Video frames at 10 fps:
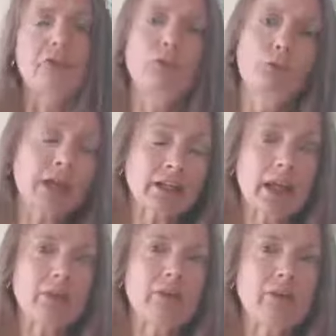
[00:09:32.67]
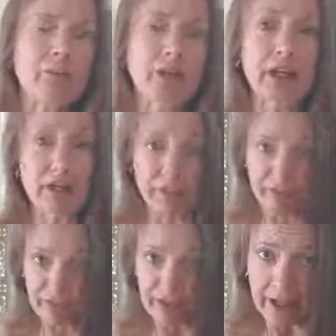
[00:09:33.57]
But reclaiming your ability to
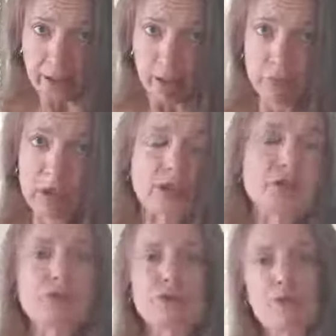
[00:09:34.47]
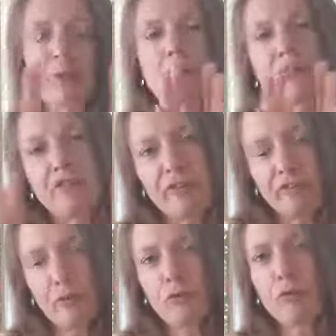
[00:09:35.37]
feel, to, to experience the
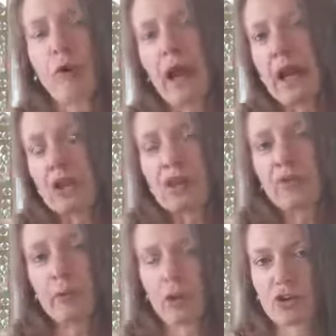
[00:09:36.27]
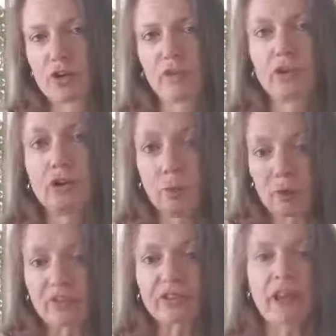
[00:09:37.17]
full range of emotions and not be
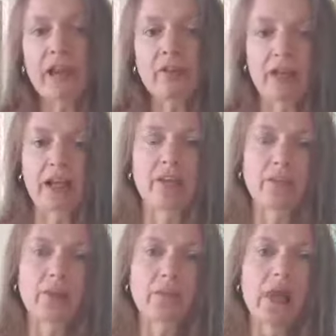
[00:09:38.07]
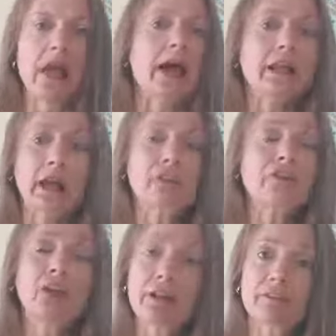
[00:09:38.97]
scared of any of them, allows
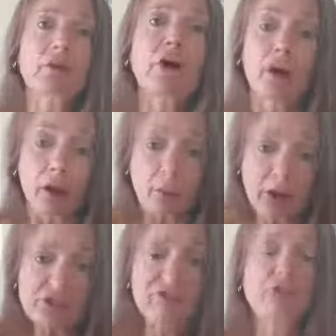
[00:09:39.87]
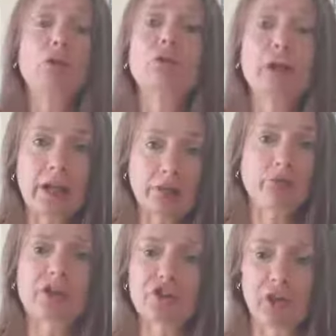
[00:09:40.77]
you to live a, a much fuller and, and
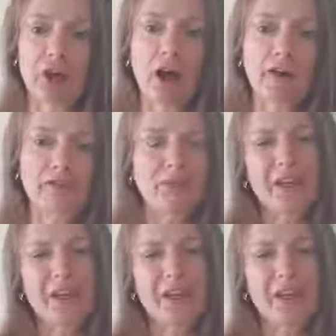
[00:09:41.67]
richer life.